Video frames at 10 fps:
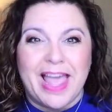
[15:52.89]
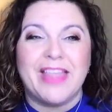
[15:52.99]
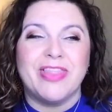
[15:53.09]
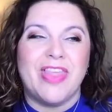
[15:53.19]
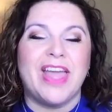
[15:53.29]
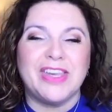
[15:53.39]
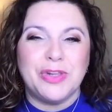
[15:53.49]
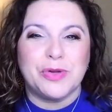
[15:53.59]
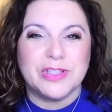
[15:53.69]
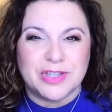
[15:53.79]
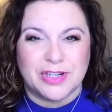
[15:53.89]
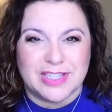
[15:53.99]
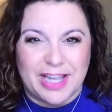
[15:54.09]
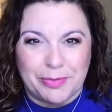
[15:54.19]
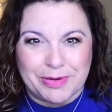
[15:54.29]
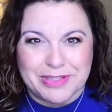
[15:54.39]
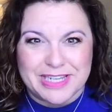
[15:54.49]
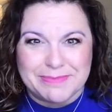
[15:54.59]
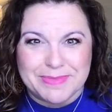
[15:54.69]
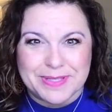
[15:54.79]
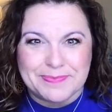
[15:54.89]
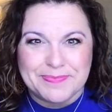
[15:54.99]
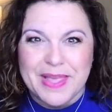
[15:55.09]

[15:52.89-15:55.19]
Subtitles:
And then you can start to help your teams.